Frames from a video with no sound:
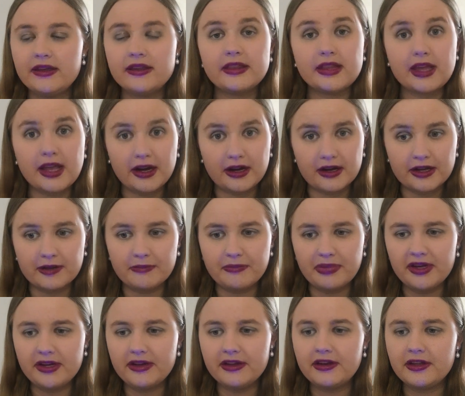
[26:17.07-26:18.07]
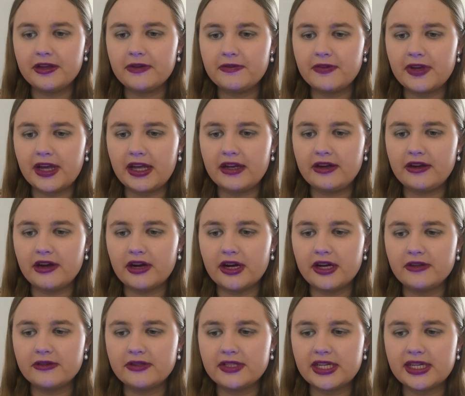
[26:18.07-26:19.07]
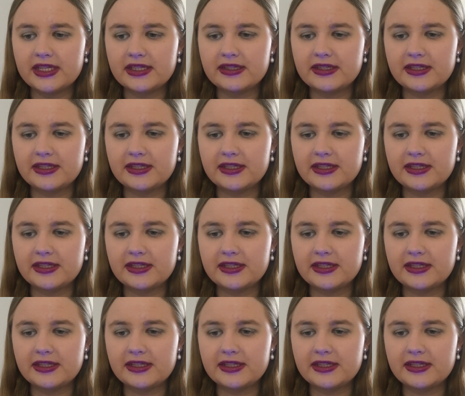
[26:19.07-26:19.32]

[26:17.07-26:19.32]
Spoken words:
They are competitive and Niall takes